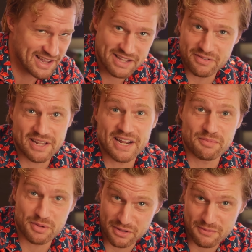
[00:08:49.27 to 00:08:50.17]
it even light
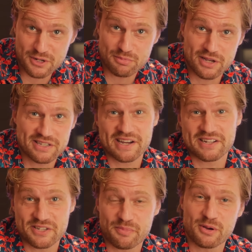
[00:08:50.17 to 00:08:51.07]
up in the first place like
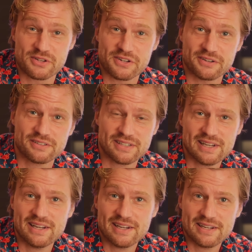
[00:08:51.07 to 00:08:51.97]
it's supposed to?
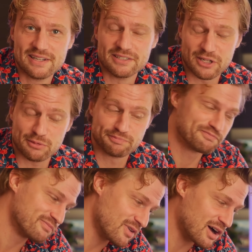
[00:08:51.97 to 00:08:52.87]
So,
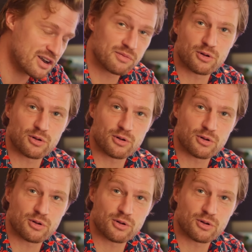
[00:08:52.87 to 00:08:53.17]
onto the